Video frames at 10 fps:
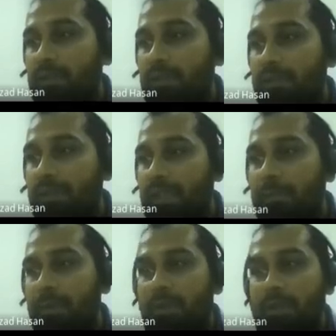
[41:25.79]
this
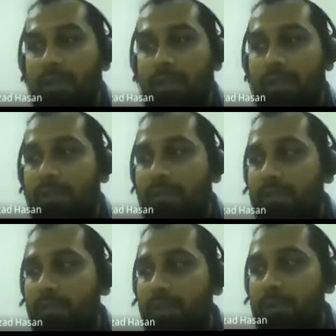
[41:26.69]
element, this
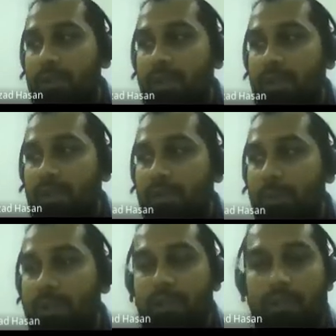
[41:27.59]
is going to be a hit as
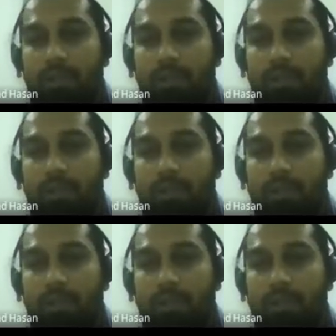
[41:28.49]
well.